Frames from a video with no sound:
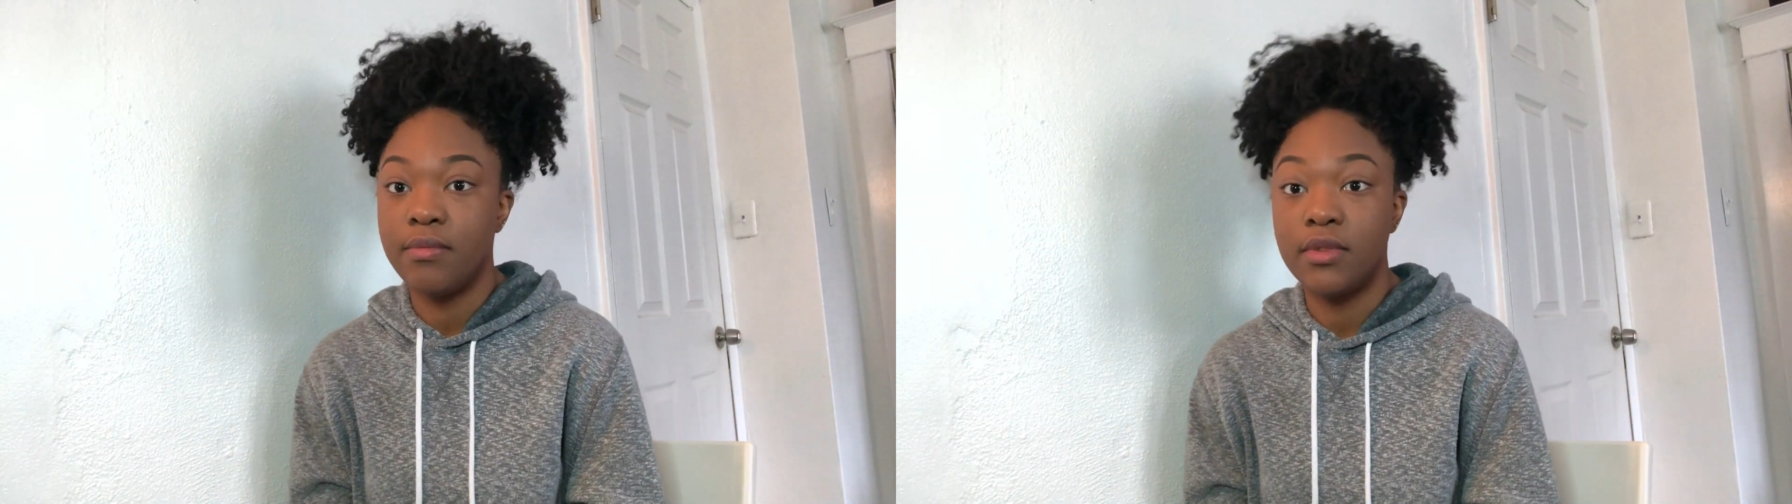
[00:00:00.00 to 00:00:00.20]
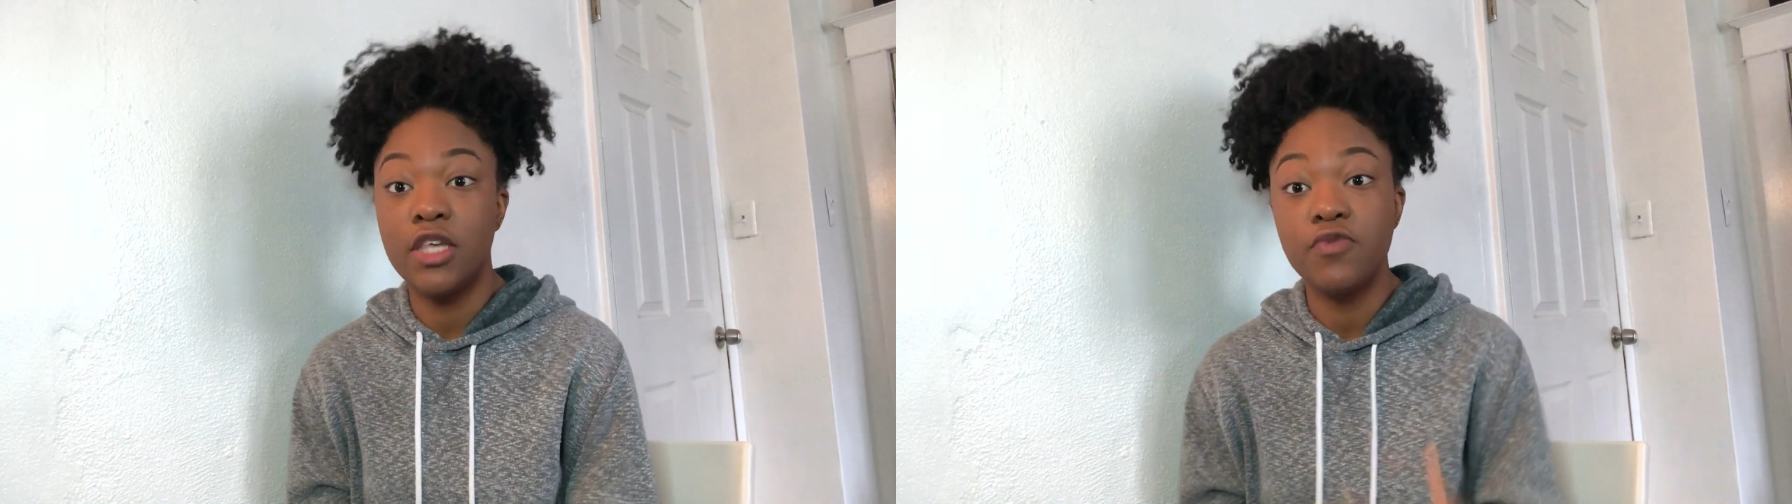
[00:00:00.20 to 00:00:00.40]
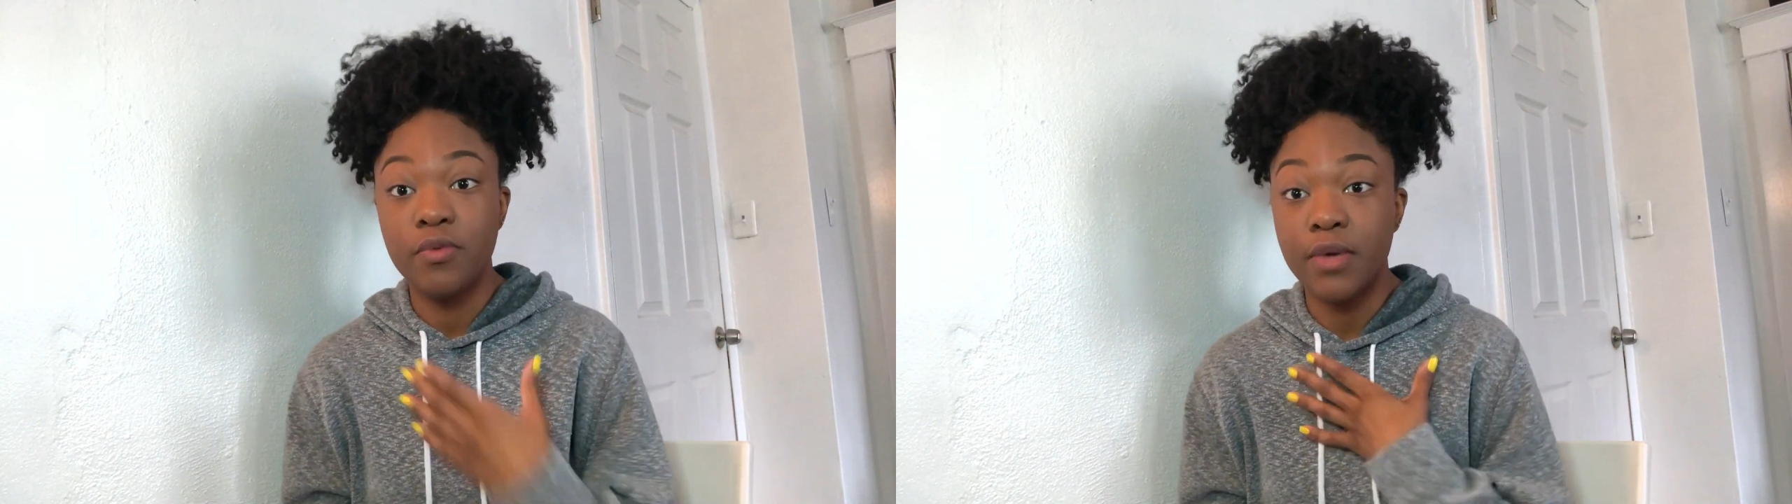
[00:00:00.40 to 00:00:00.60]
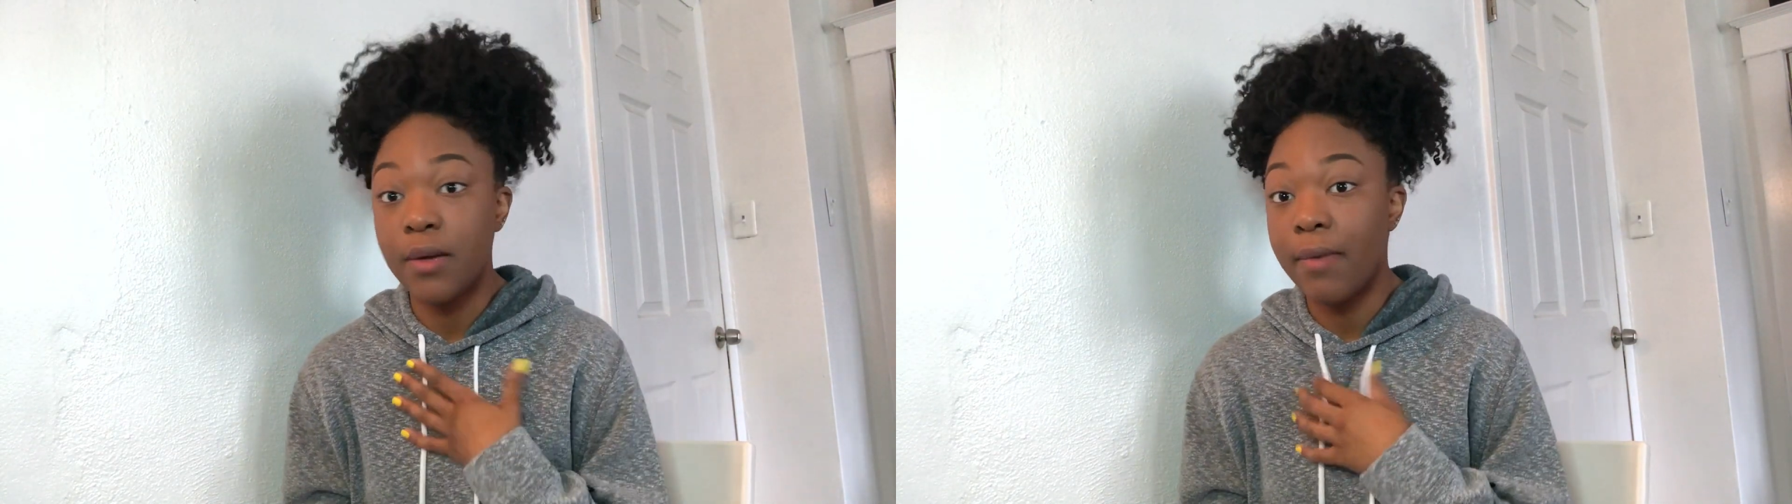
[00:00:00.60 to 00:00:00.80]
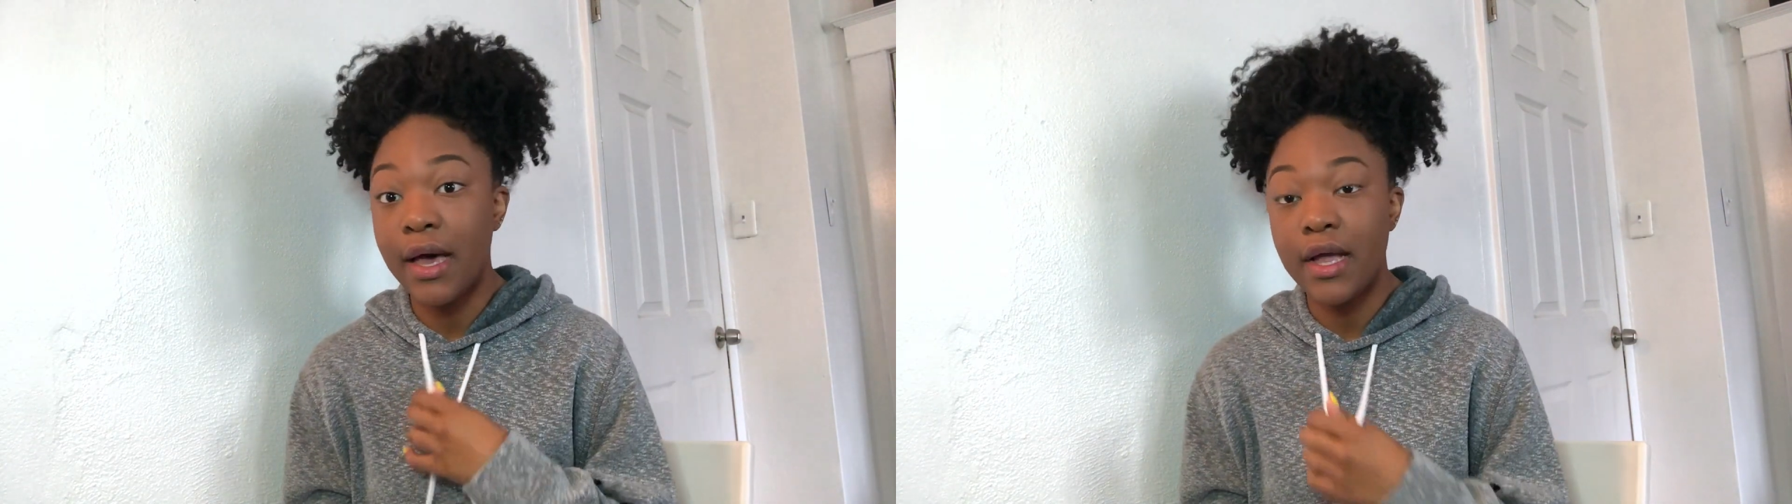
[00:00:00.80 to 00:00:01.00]
At least for me,
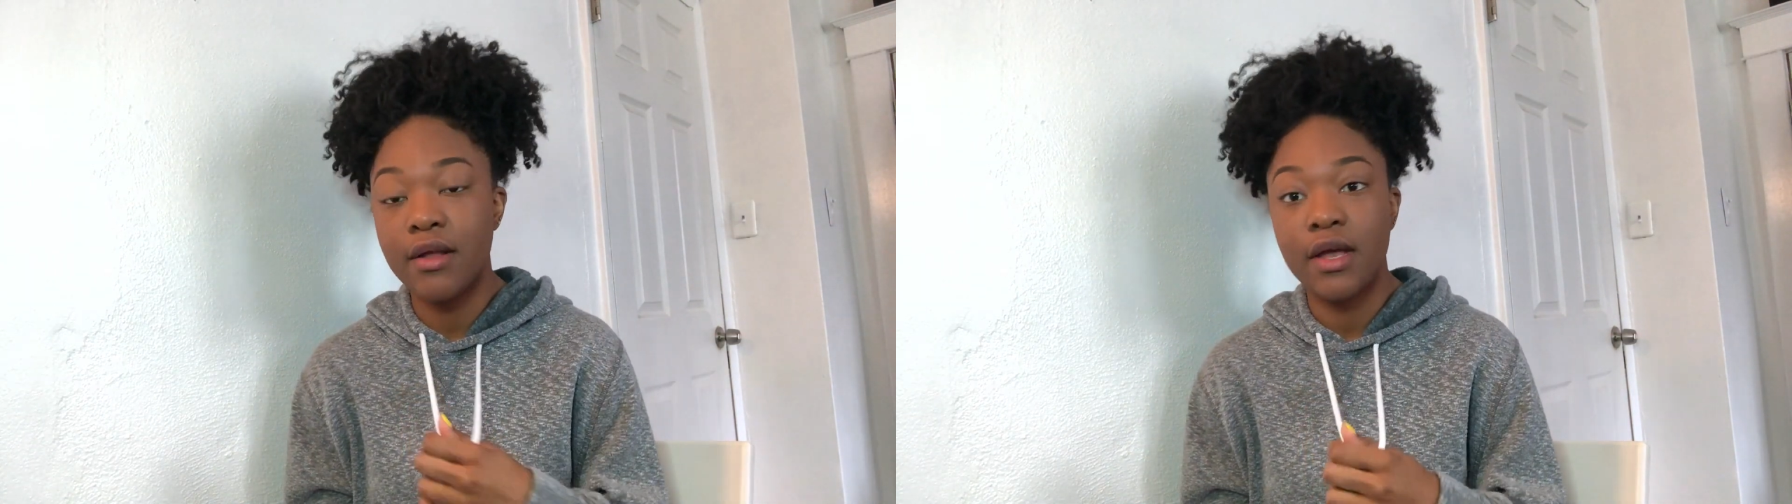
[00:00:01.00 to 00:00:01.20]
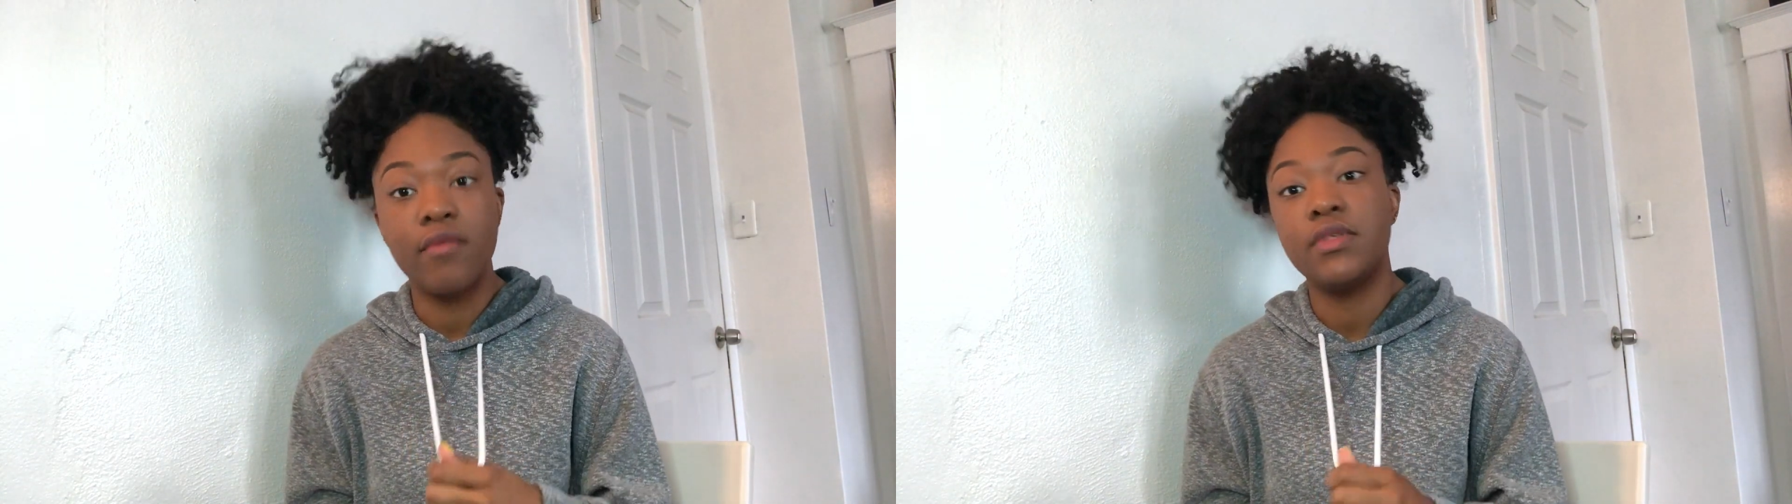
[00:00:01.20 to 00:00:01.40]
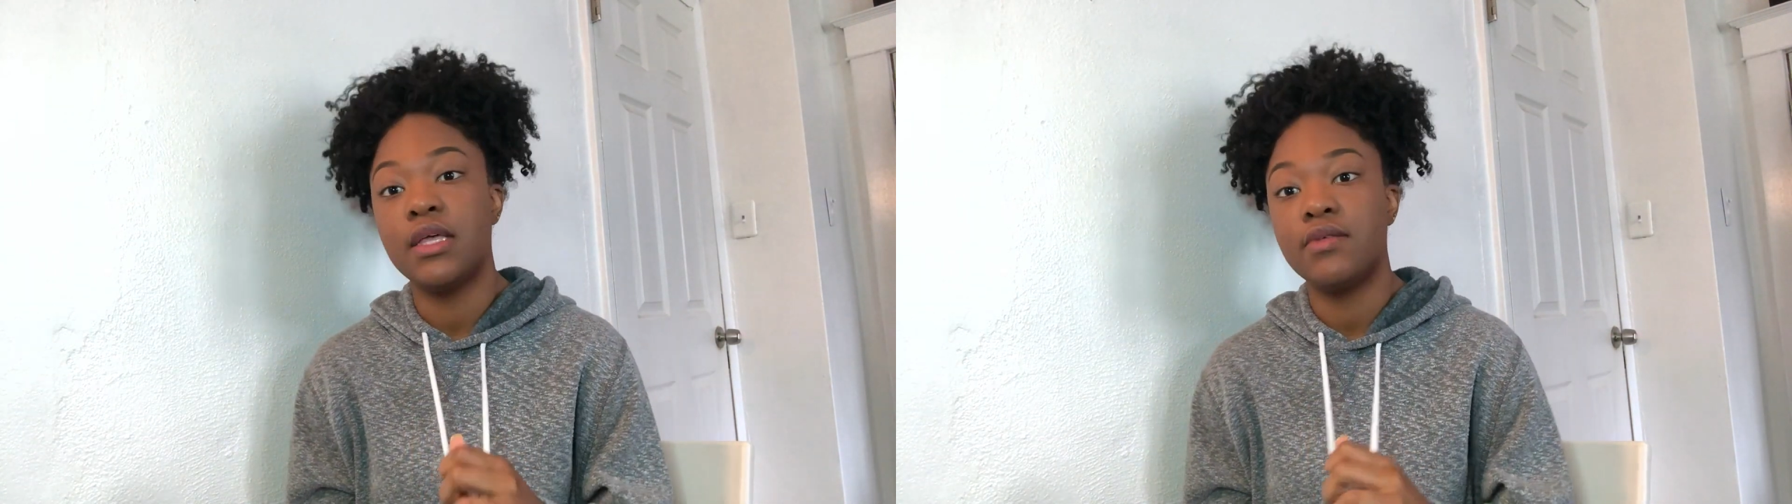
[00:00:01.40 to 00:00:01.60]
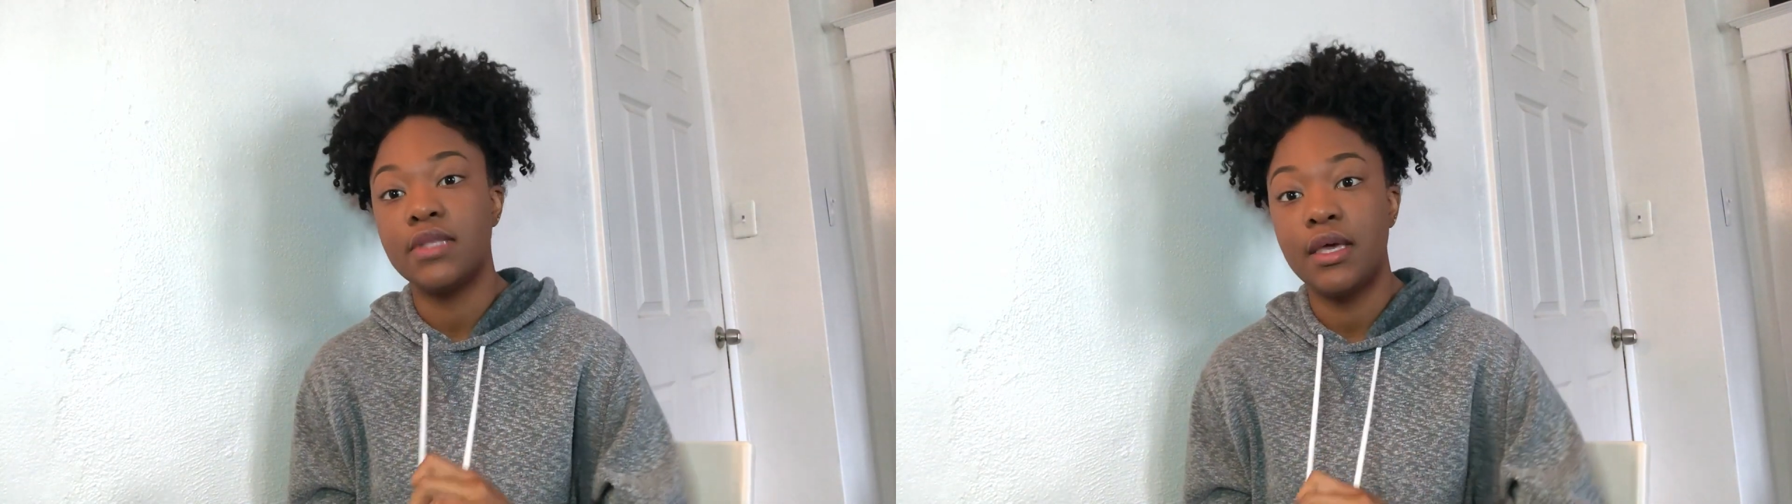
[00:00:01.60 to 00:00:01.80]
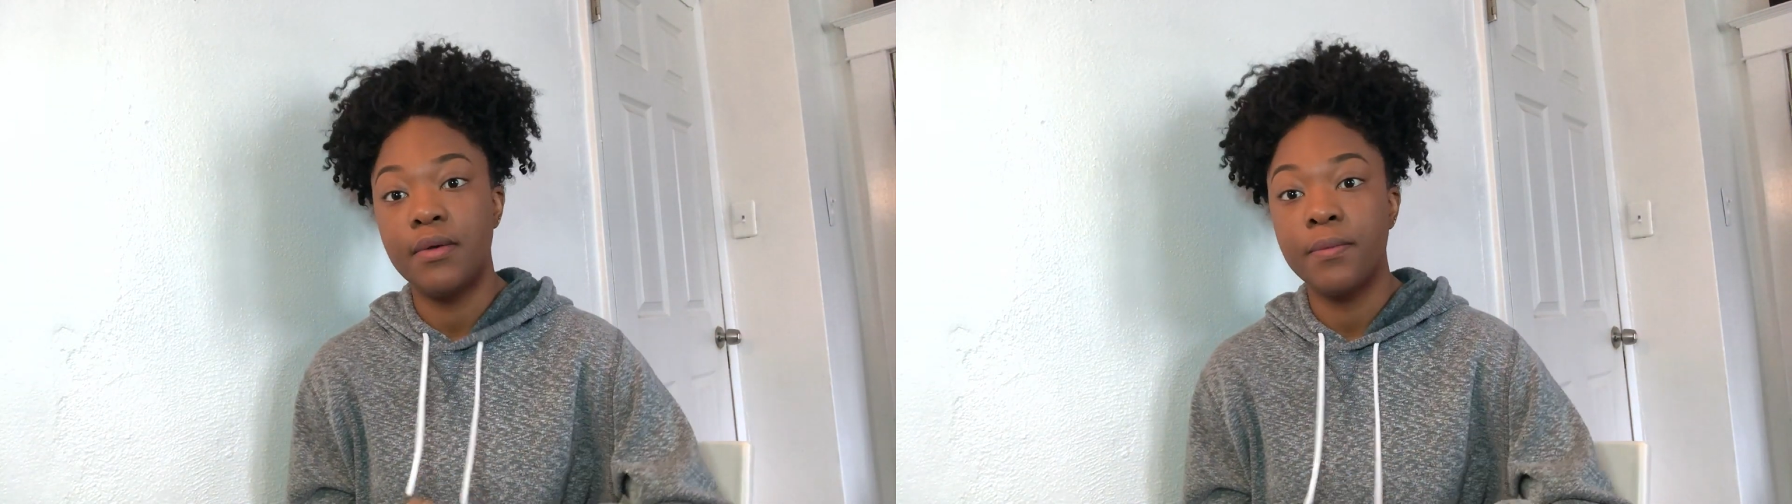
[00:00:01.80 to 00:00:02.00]
my hair never stays the
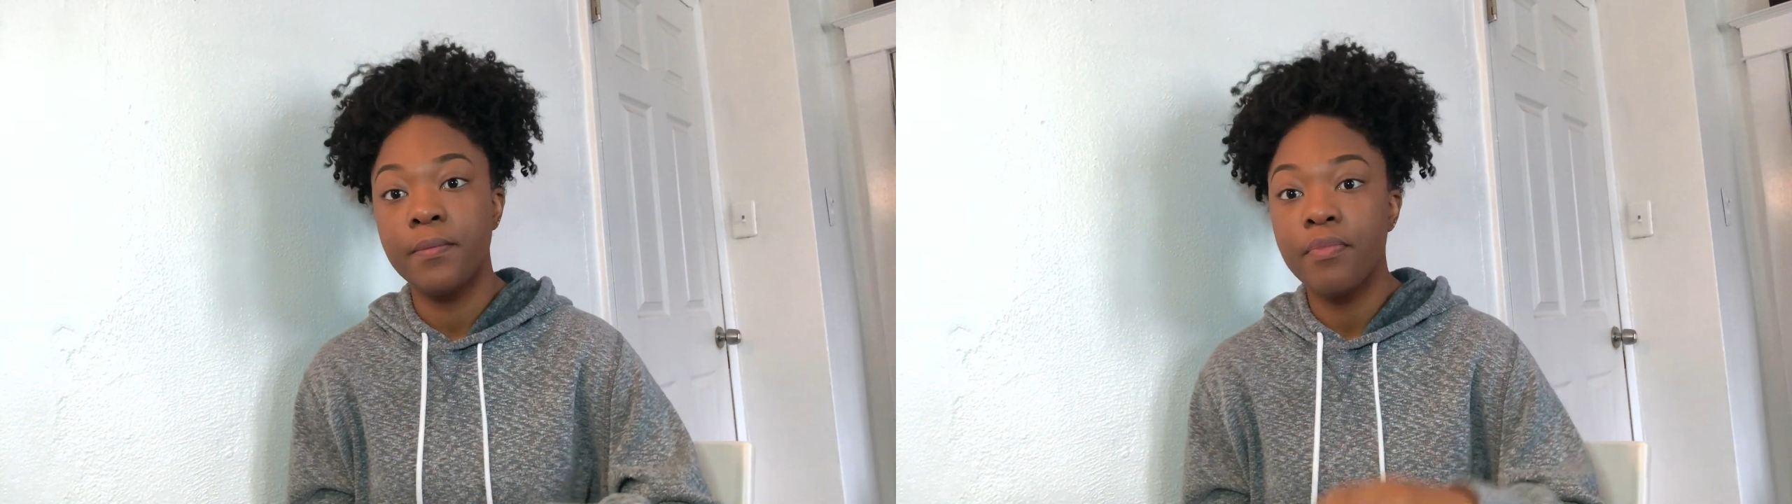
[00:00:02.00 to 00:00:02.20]
same.